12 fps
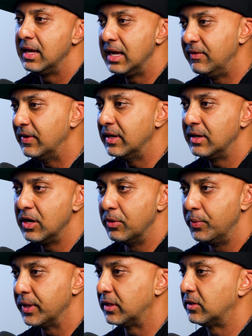even, you
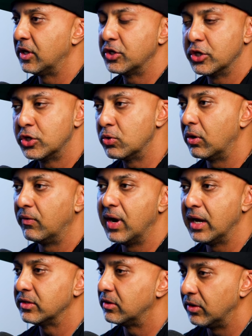know, with such a short
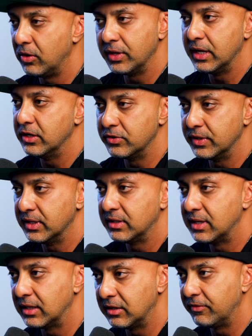roster and all the
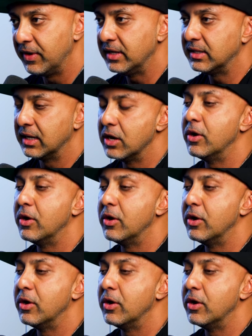injuries that they're facing.